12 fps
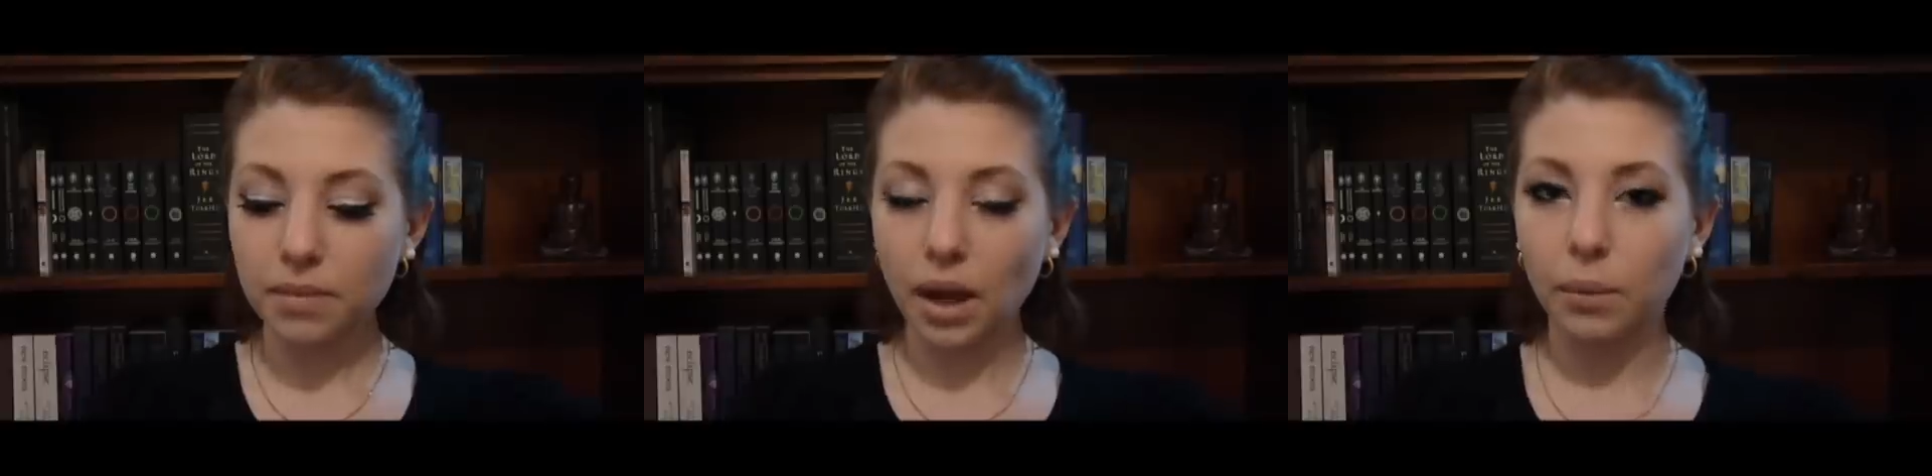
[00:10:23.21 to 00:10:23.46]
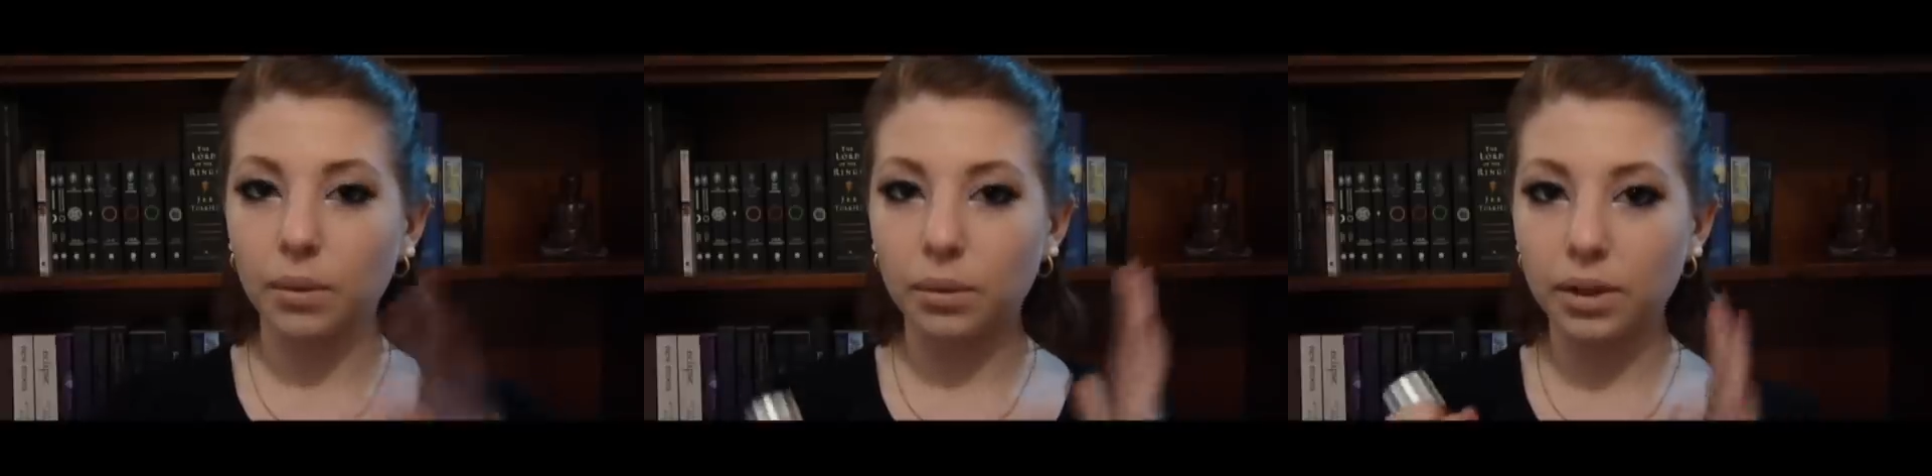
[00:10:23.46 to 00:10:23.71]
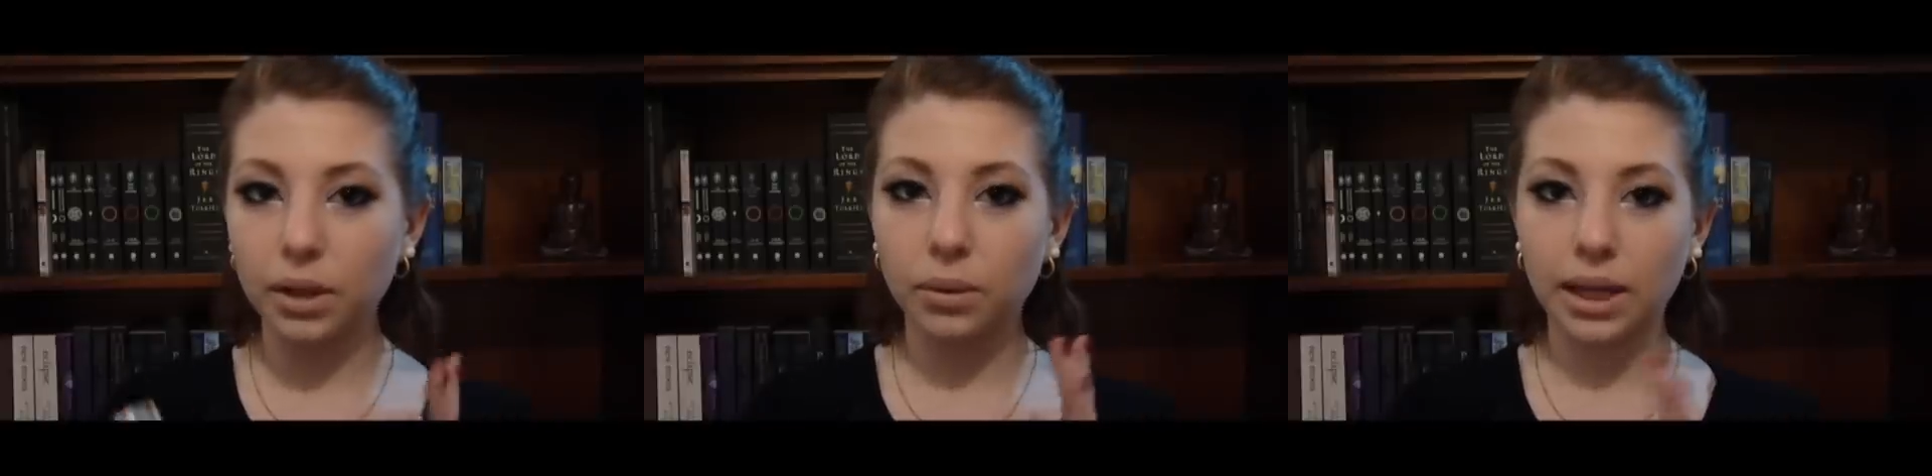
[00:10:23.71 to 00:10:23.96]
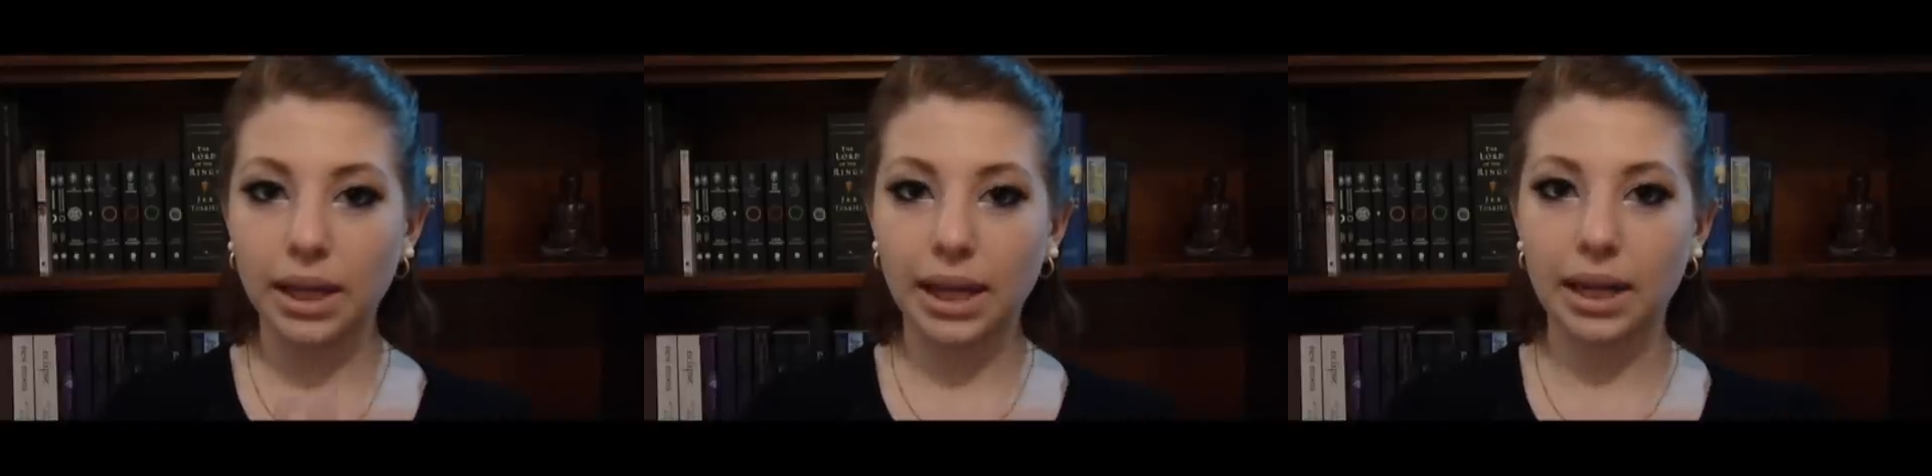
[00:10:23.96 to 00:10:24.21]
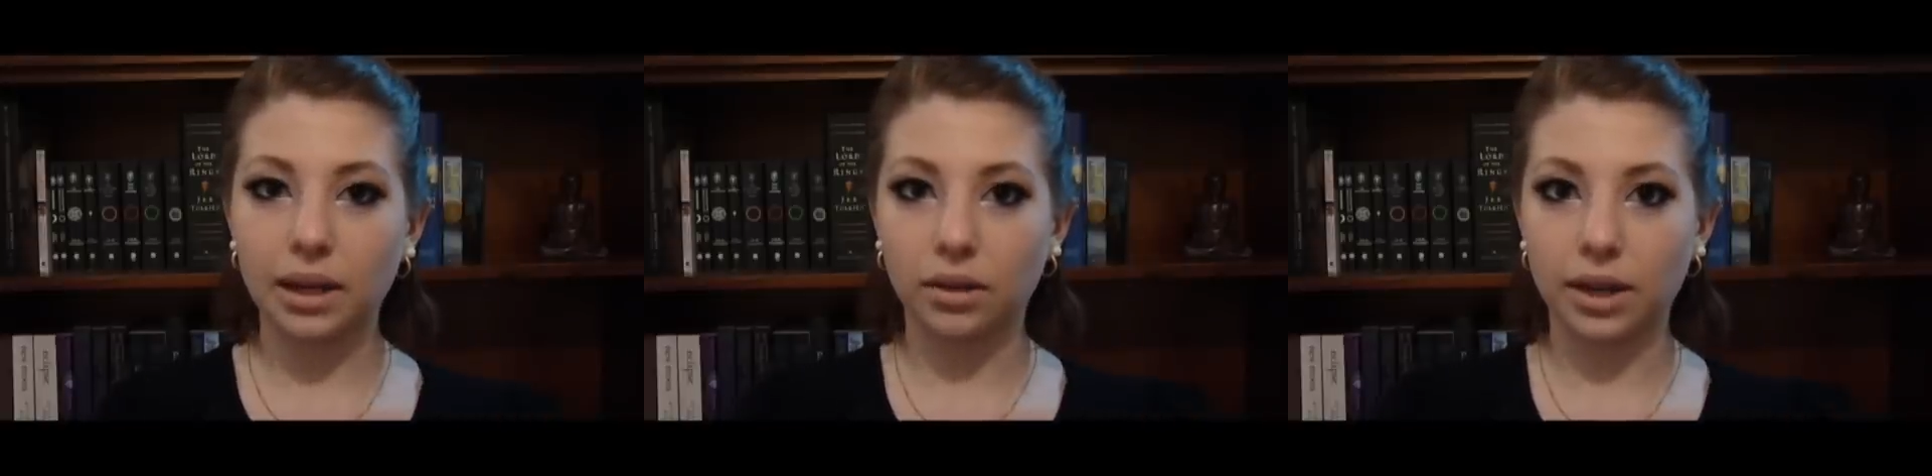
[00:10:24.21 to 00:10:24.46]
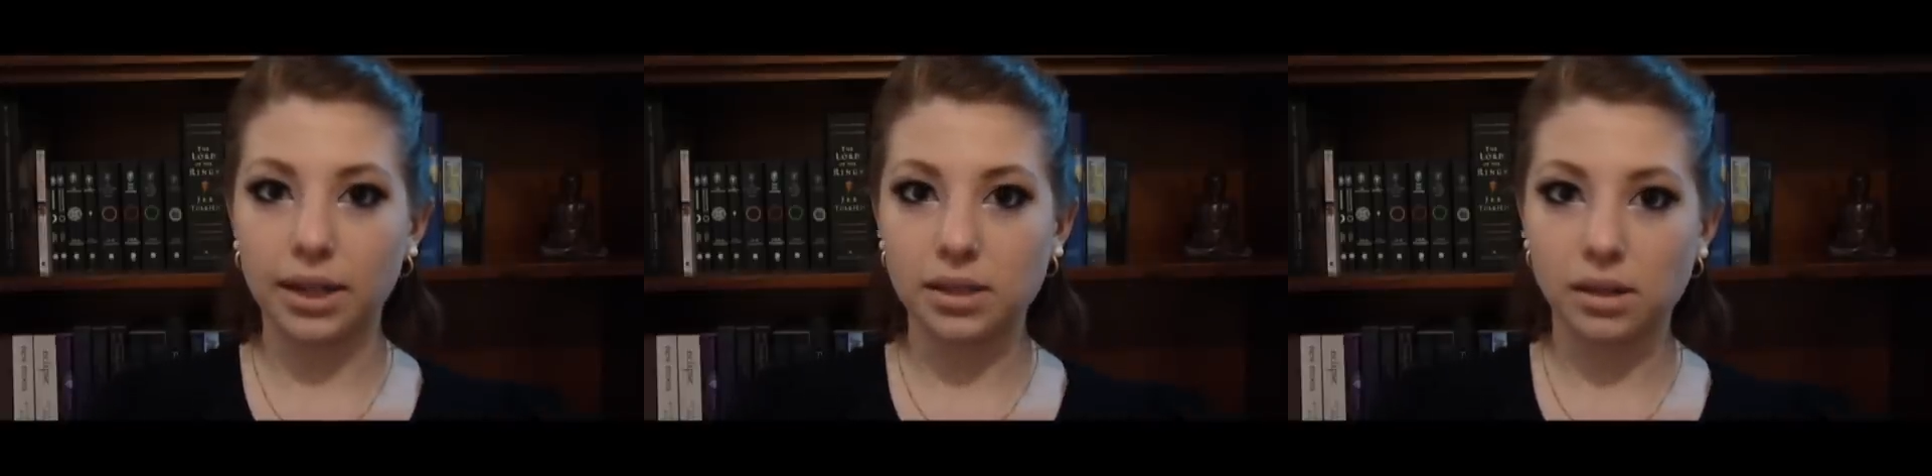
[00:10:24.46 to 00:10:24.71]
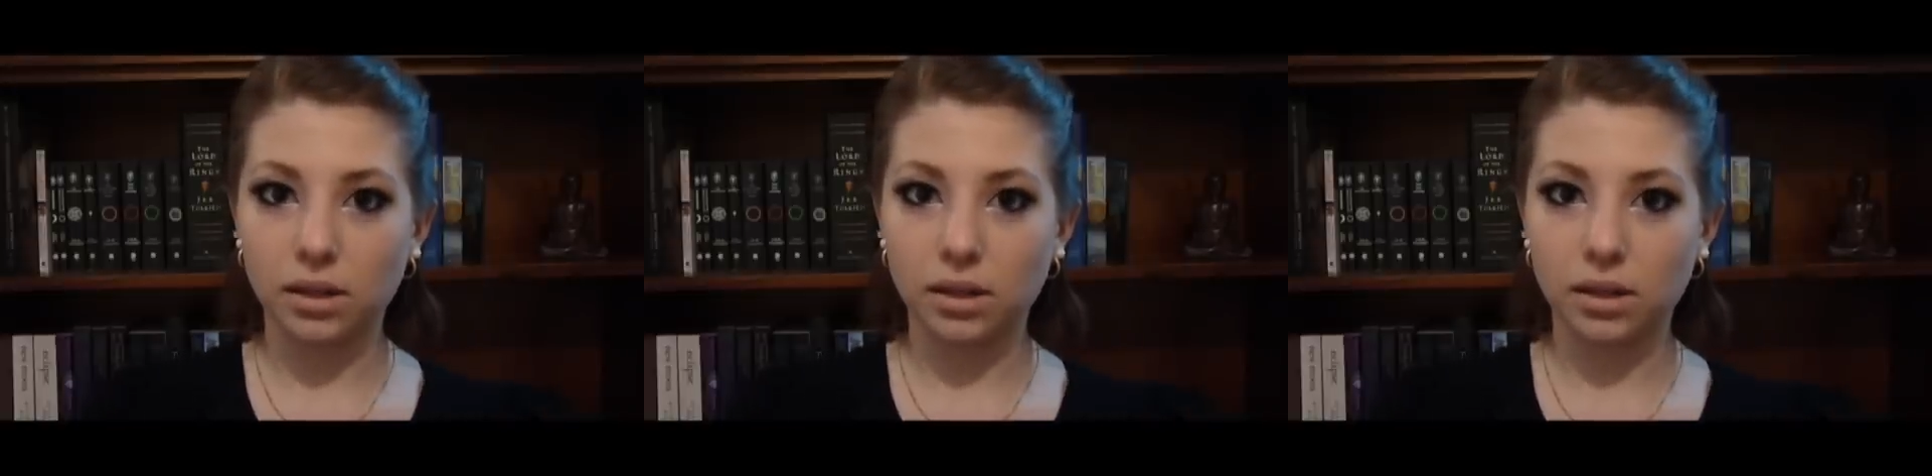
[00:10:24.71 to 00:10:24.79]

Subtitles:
and we really want to get a nice